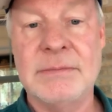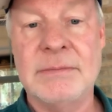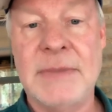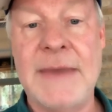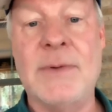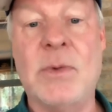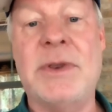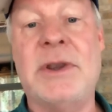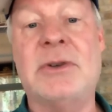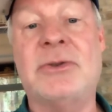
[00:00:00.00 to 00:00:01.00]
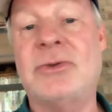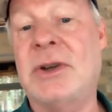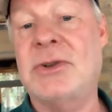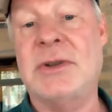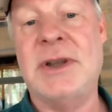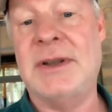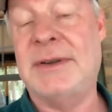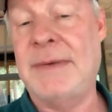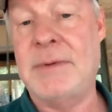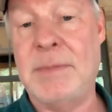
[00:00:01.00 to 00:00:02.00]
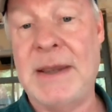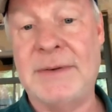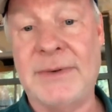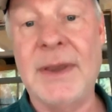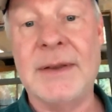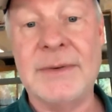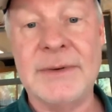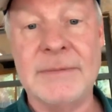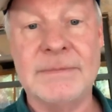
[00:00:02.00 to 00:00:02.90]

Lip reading: even when the instruction didn't seem to make sense.